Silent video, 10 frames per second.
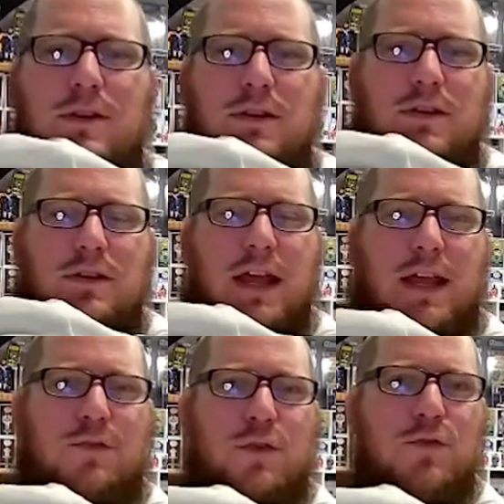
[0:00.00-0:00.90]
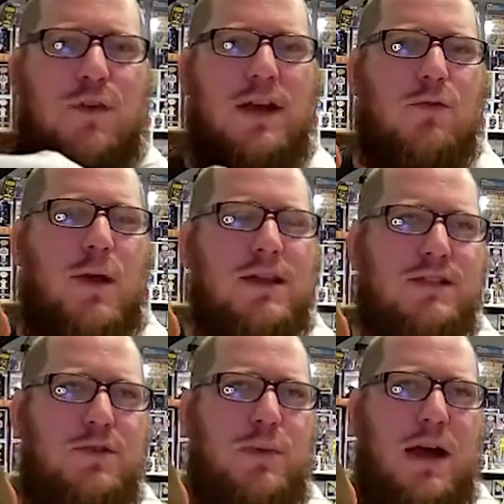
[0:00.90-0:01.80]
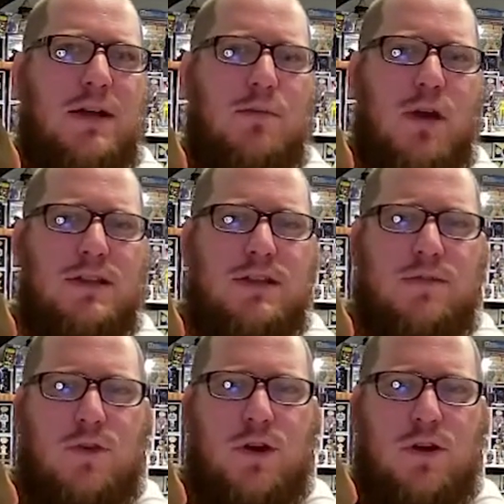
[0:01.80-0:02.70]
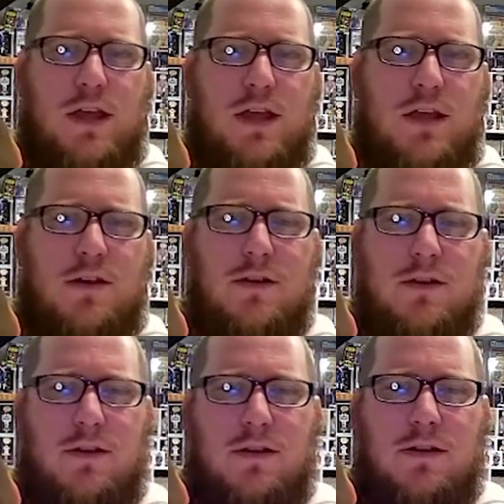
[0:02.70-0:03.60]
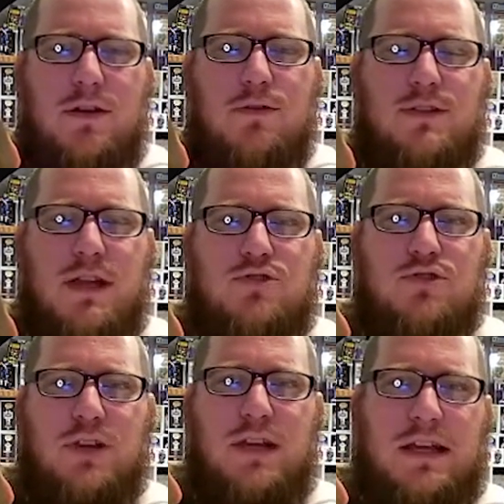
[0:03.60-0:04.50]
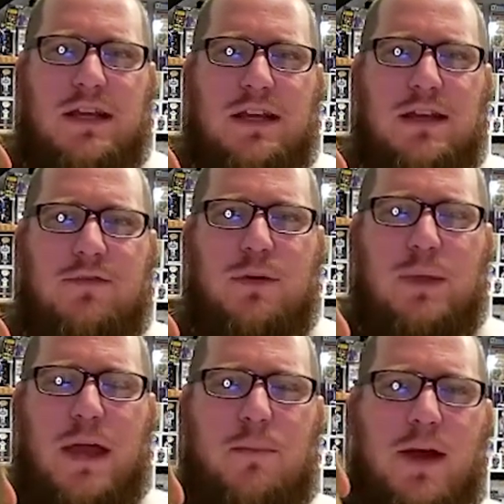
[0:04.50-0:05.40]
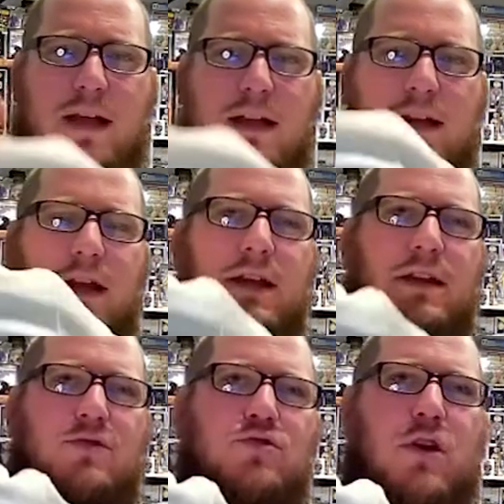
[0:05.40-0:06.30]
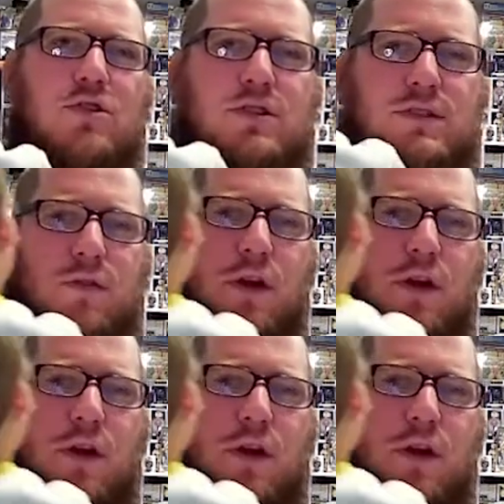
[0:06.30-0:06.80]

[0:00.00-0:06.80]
like, if you find a rescue pod and a bracelet for your kid, you essentially give them that pod and get instructions for how